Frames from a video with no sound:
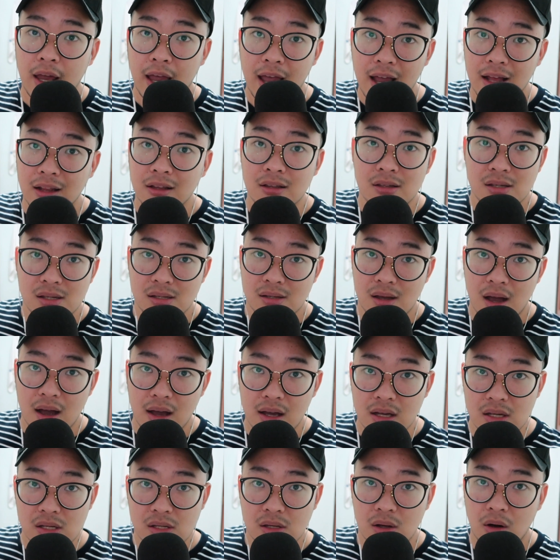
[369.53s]
hand
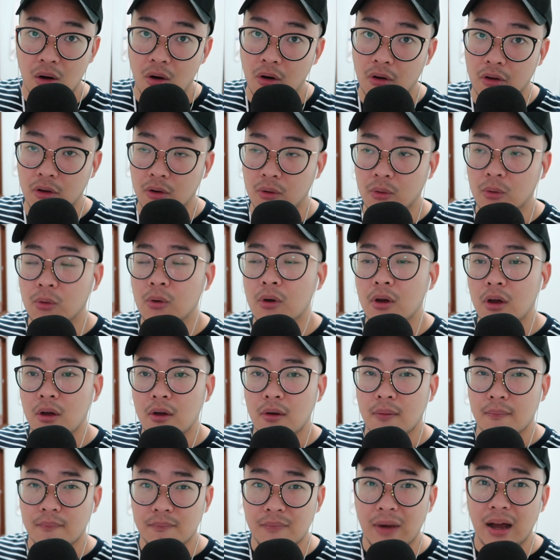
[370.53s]
size, or you
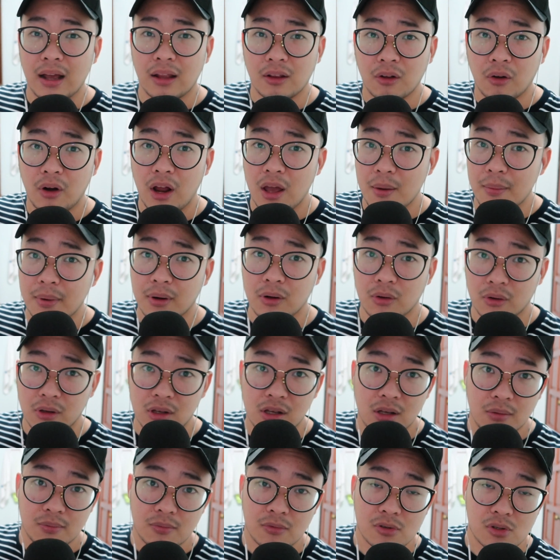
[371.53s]
might not able to
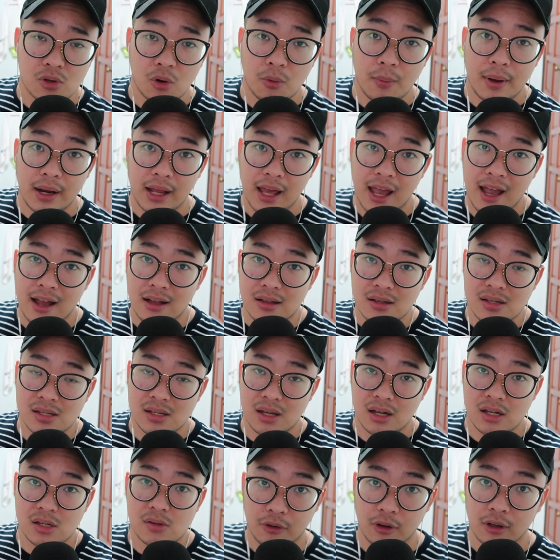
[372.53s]
keep so many hand
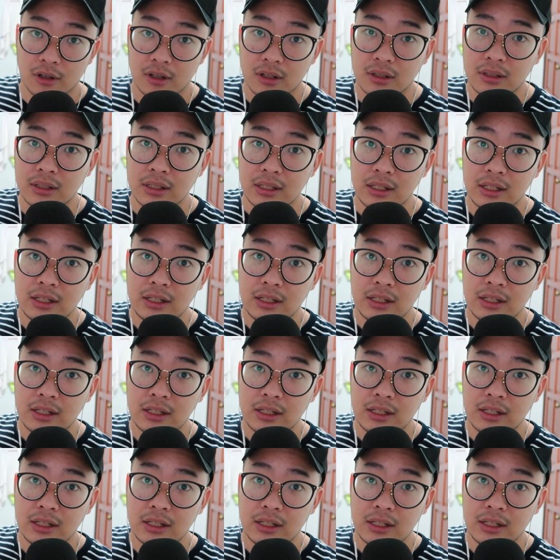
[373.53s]
size for the